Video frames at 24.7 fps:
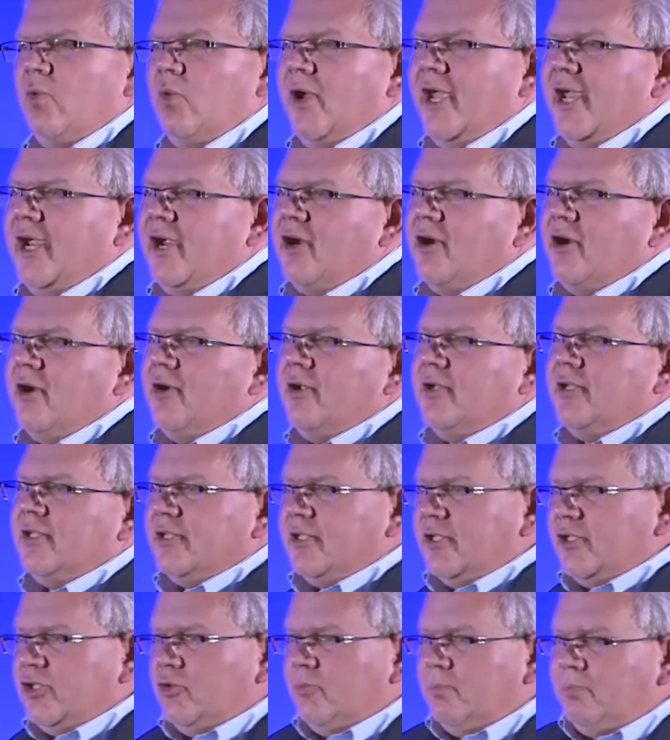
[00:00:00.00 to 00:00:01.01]

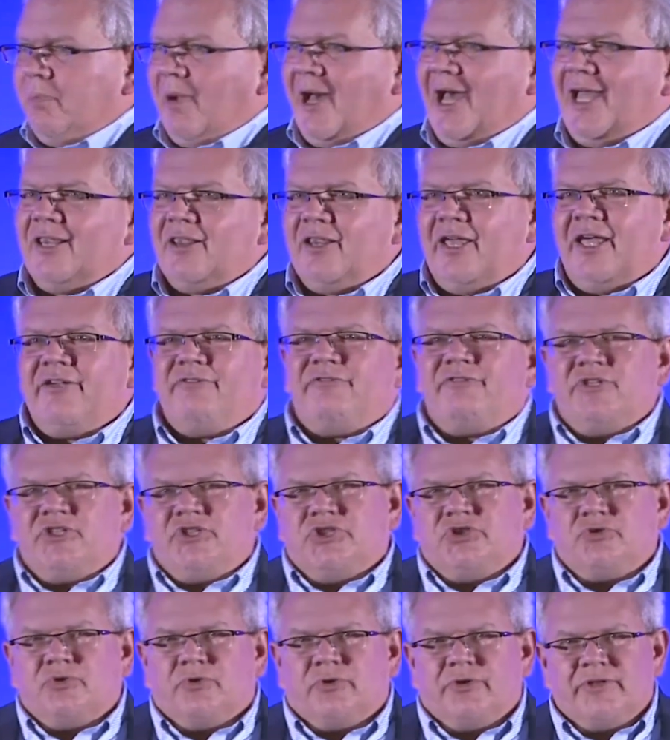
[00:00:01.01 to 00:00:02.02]
where you buy life
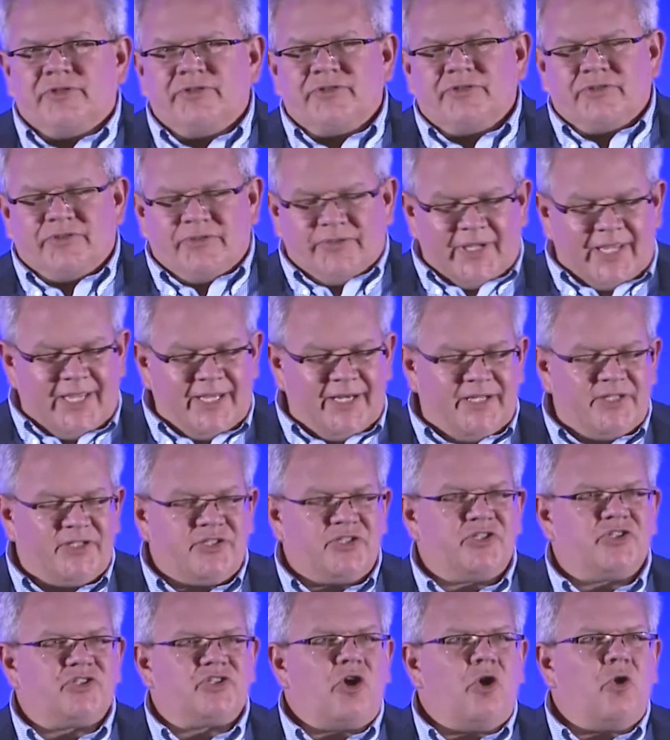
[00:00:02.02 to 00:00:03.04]
insurance and it's
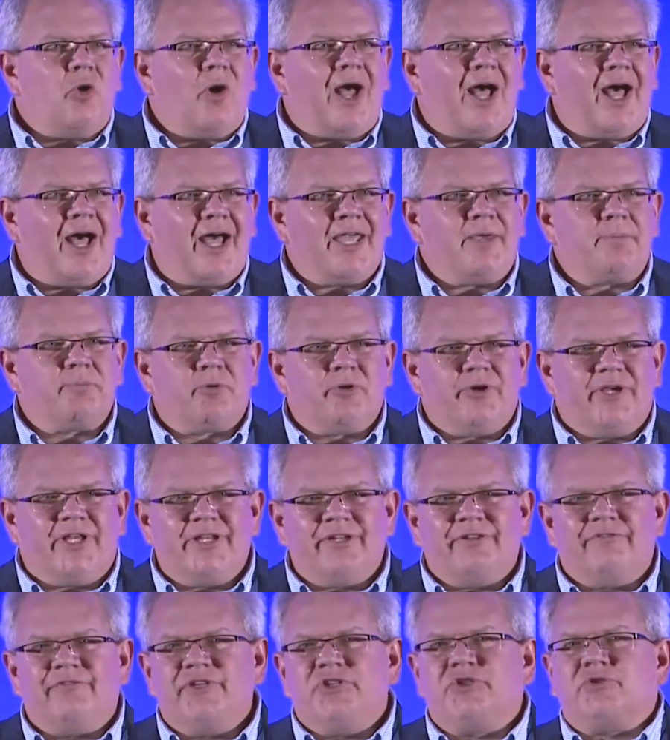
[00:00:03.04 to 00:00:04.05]
so hyper
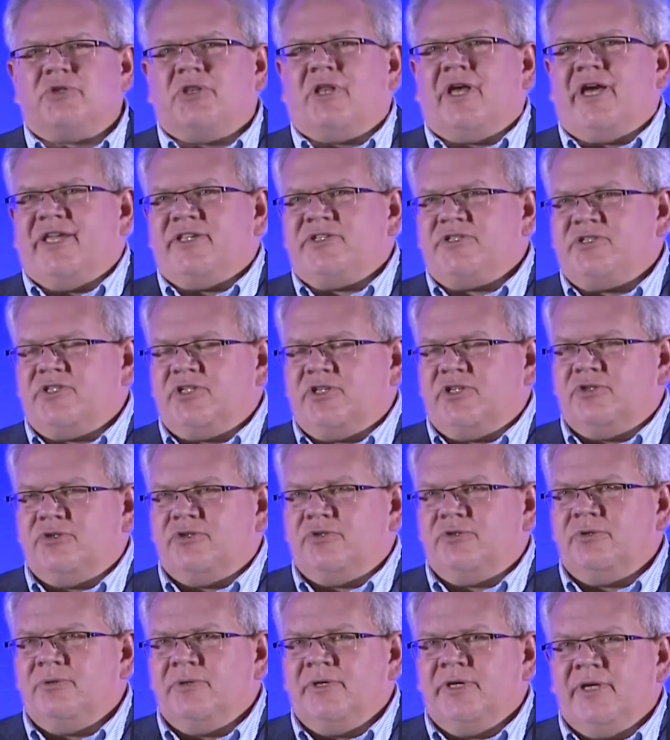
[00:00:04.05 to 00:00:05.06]
individualized to
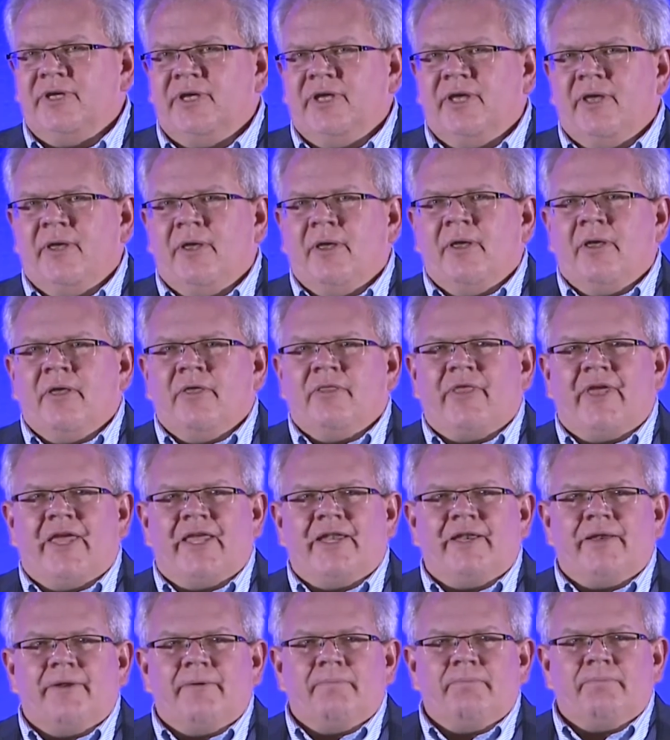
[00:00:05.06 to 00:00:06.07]
you
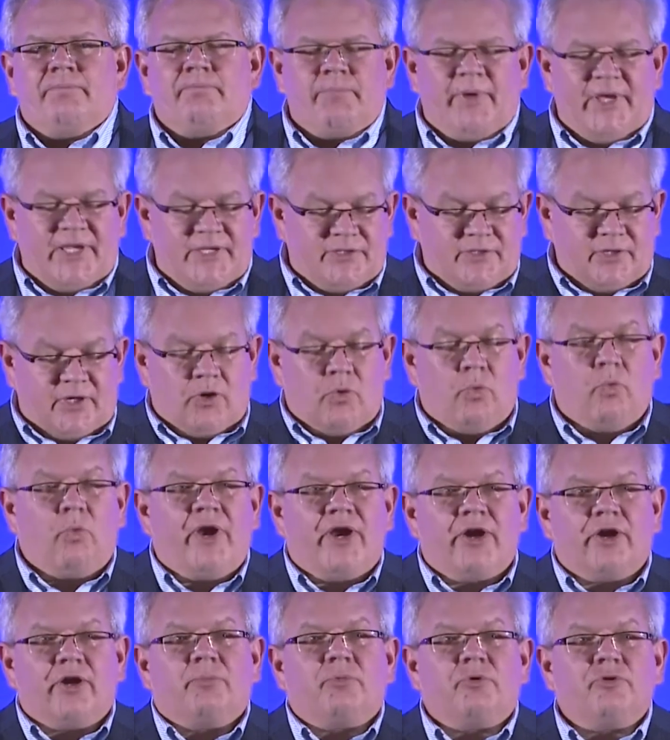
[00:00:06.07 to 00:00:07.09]
that based on a
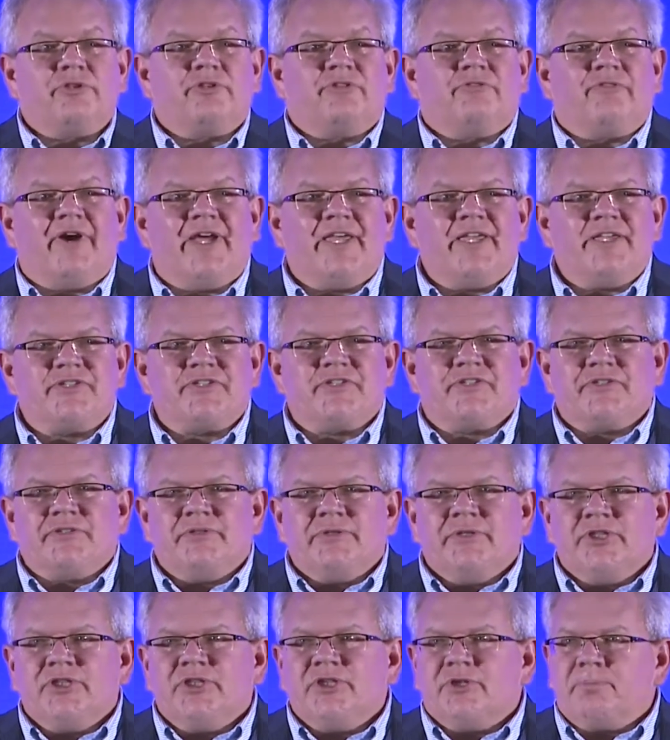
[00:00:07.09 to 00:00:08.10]
wearable
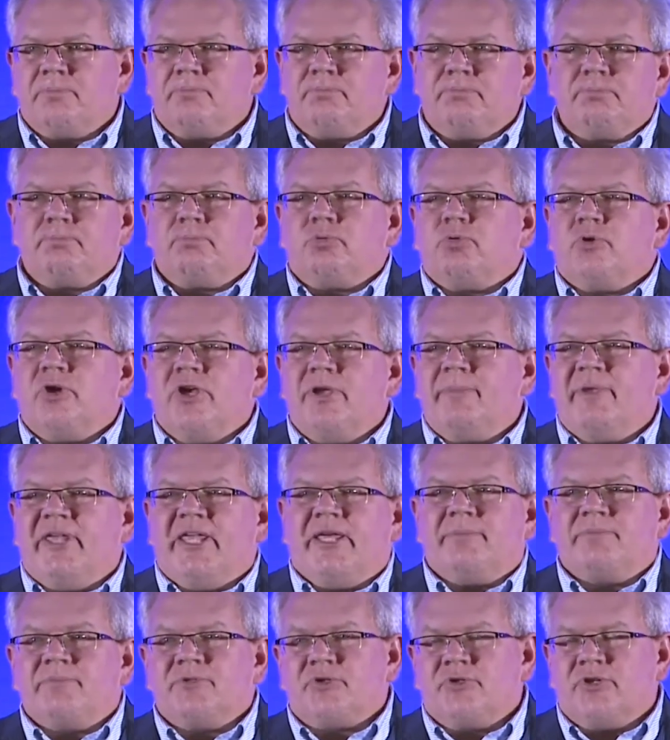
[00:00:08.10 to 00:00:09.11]
device, your
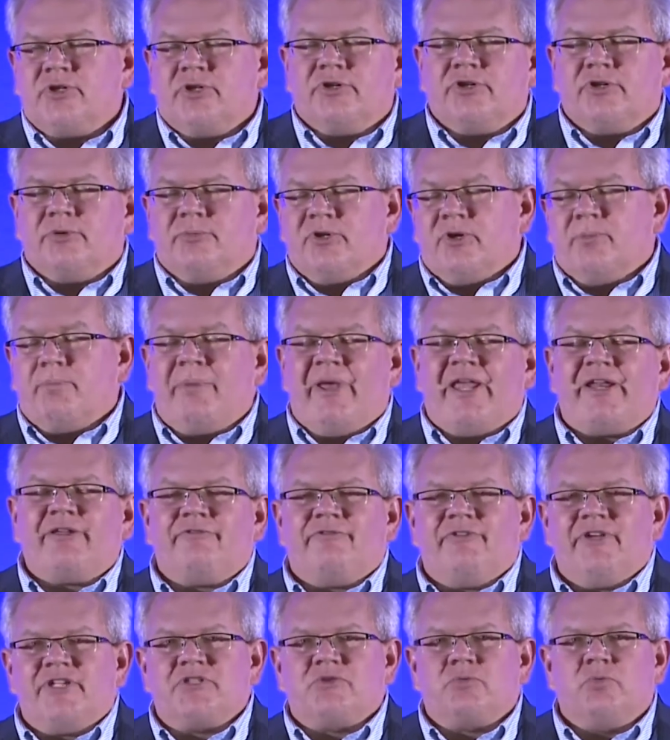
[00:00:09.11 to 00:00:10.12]
premiums or your
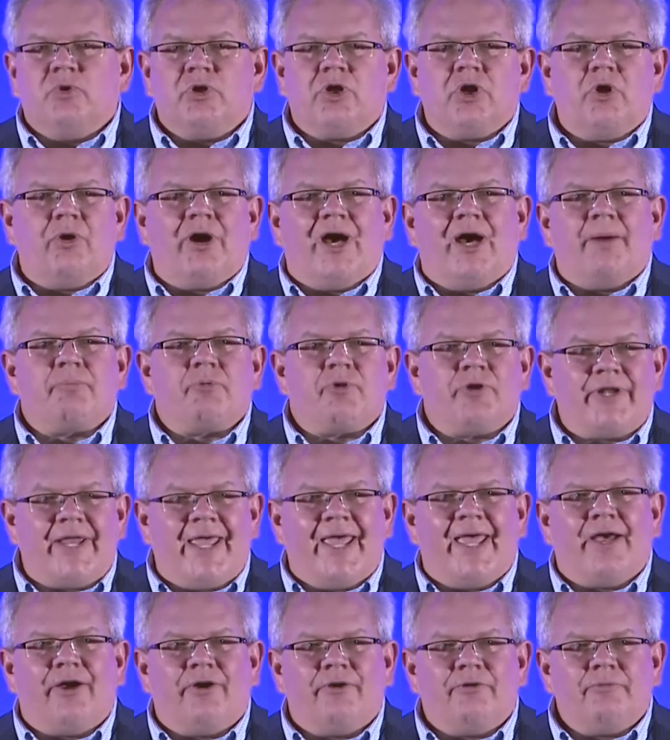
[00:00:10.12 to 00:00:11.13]
benefits will go up or
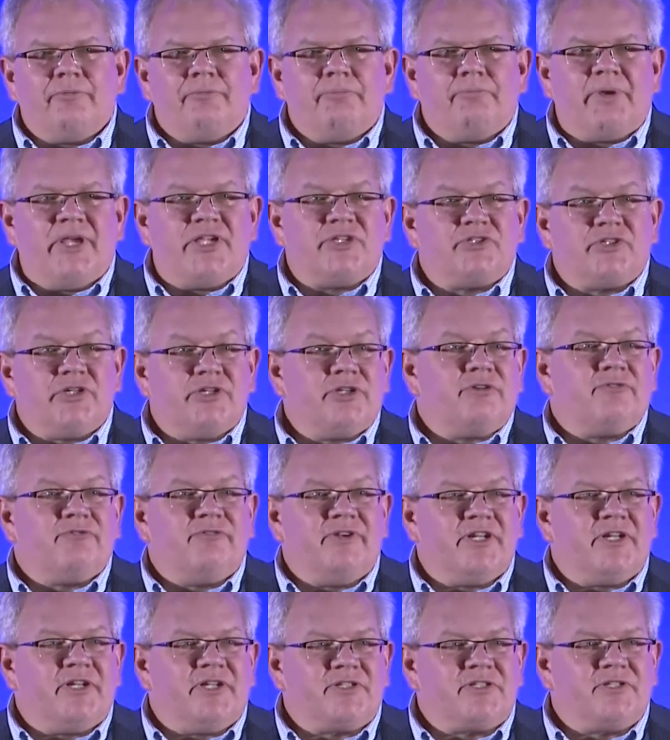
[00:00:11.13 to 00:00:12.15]
down based on your
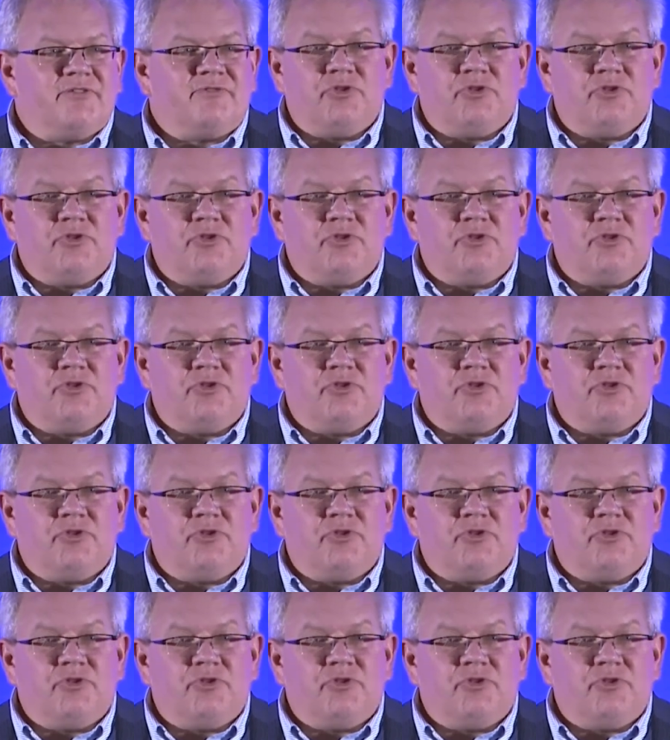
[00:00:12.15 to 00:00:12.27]
fitness.